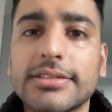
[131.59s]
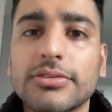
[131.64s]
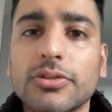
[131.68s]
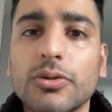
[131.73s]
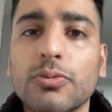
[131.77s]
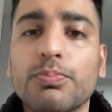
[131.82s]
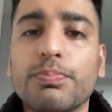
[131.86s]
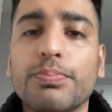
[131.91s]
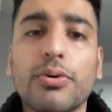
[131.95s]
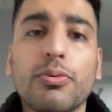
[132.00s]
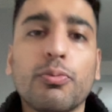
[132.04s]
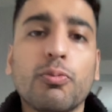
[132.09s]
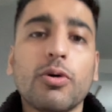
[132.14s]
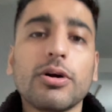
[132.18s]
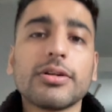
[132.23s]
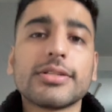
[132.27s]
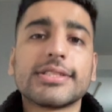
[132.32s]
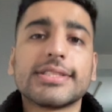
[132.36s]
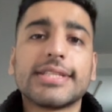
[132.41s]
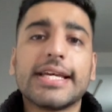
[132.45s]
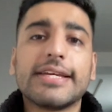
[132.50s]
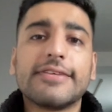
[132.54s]
So, but
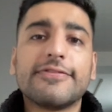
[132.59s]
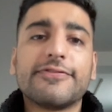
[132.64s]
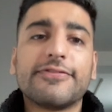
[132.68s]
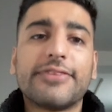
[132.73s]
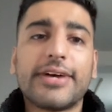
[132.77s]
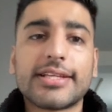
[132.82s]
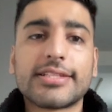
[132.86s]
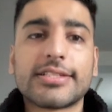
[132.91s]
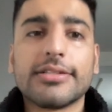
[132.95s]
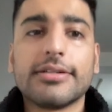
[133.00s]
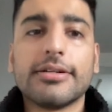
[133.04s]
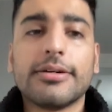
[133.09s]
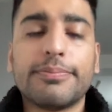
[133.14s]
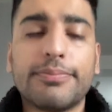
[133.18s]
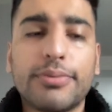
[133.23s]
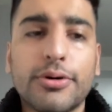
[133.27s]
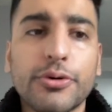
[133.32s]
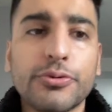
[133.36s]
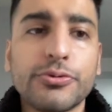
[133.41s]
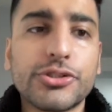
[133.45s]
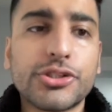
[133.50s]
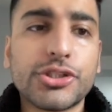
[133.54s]
what's a faster
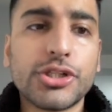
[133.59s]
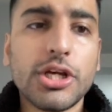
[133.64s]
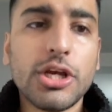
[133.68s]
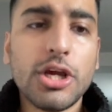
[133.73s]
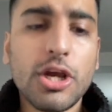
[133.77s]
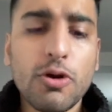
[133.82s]
approach?